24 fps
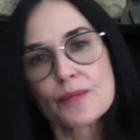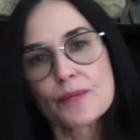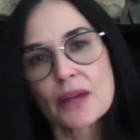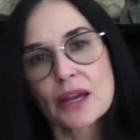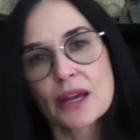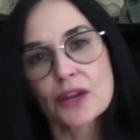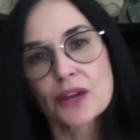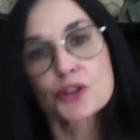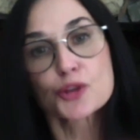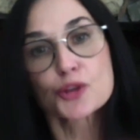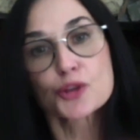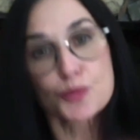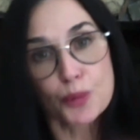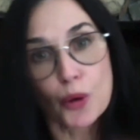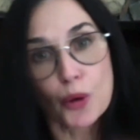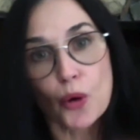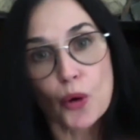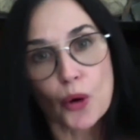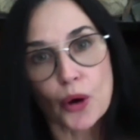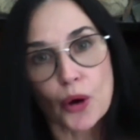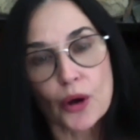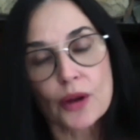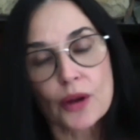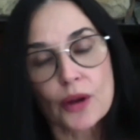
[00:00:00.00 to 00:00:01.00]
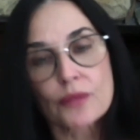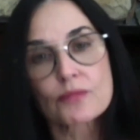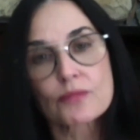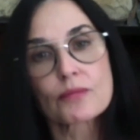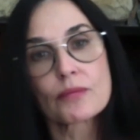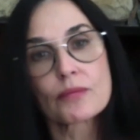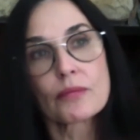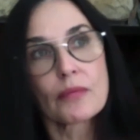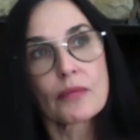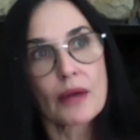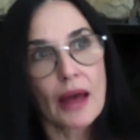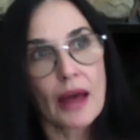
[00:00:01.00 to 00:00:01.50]
explore,
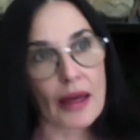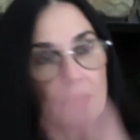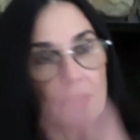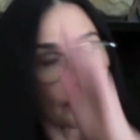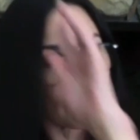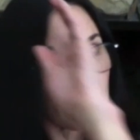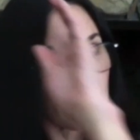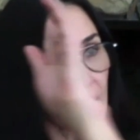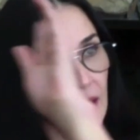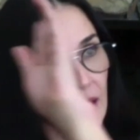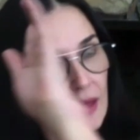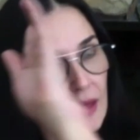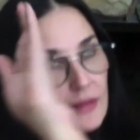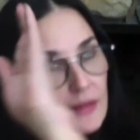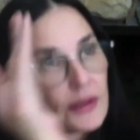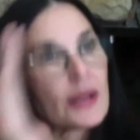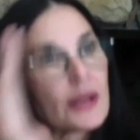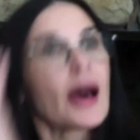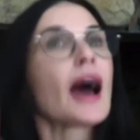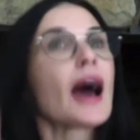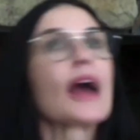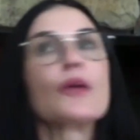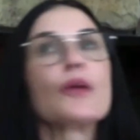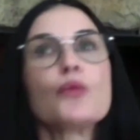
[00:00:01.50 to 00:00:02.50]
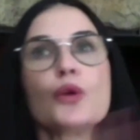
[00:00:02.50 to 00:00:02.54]
and I would